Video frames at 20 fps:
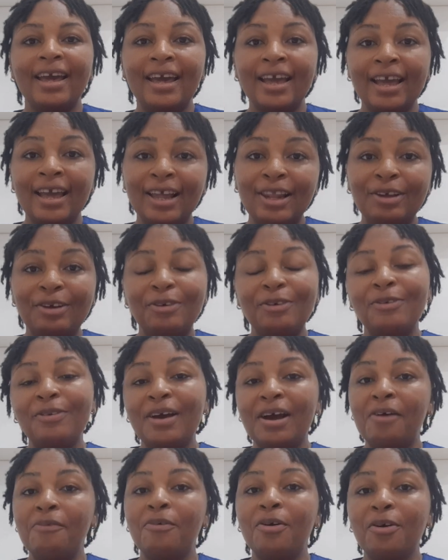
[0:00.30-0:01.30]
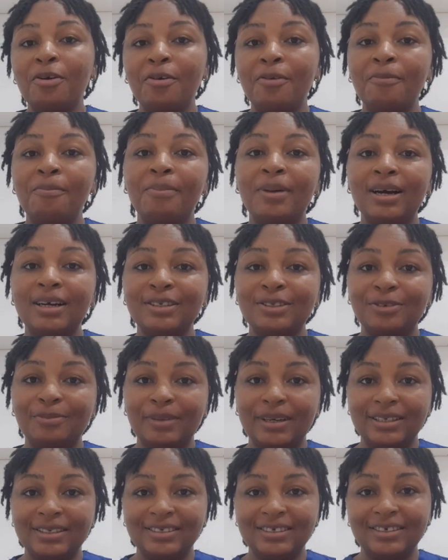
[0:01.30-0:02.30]
Hello and welcome back to
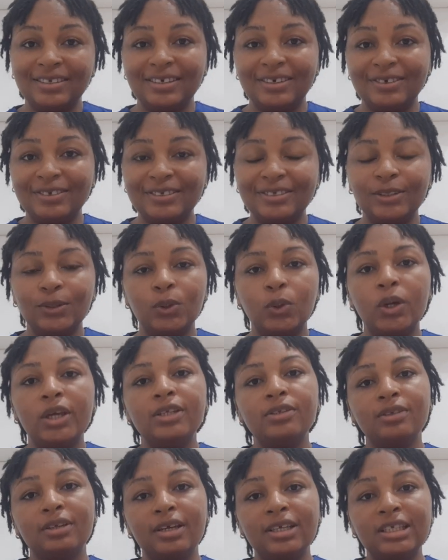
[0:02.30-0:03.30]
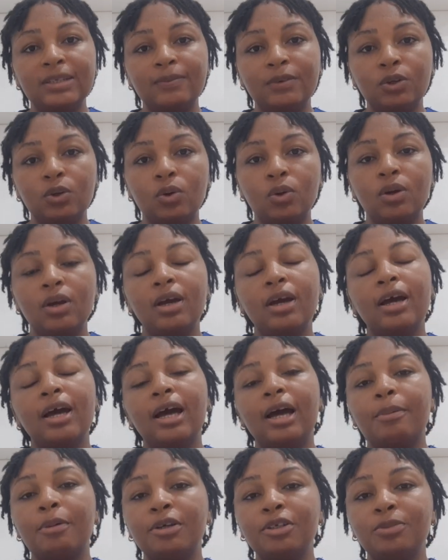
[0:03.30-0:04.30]
my channel. So in today's video
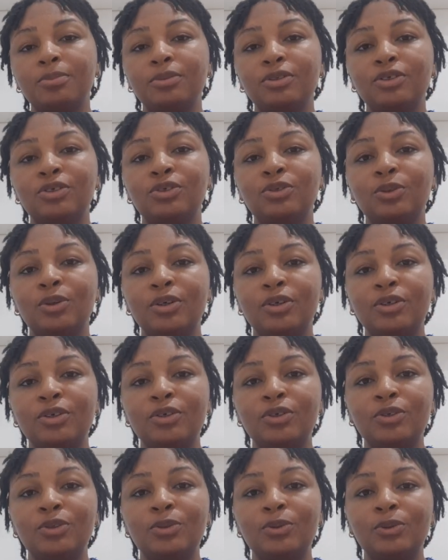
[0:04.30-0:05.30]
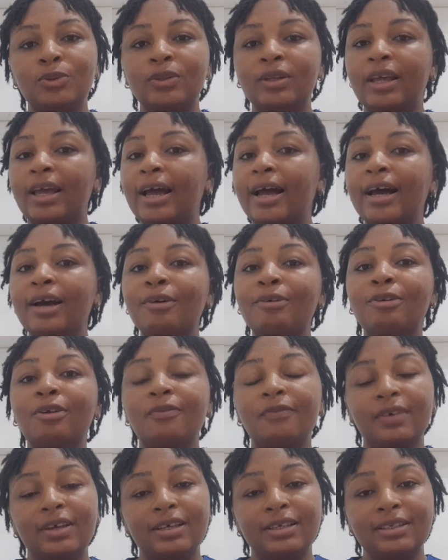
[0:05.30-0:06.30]
I'm going to be showing you the angle of